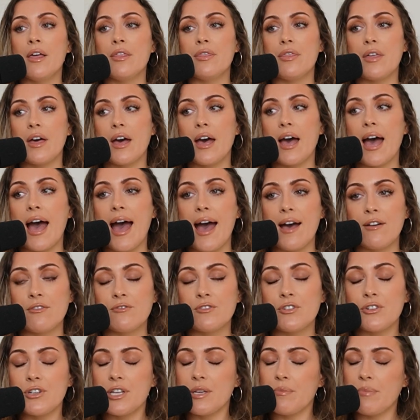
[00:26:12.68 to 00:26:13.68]
that
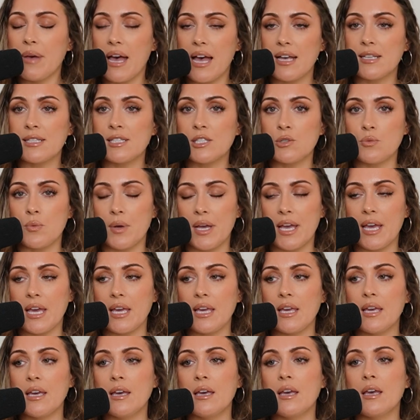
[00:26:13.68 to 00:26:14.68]
after he passed
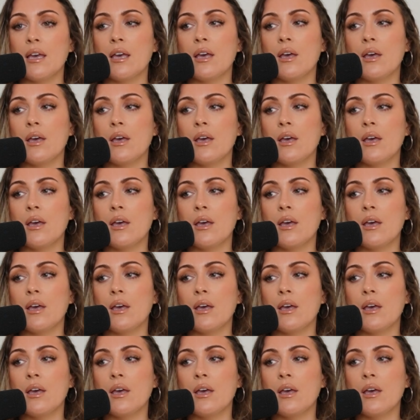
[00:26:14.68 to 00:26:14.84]
away,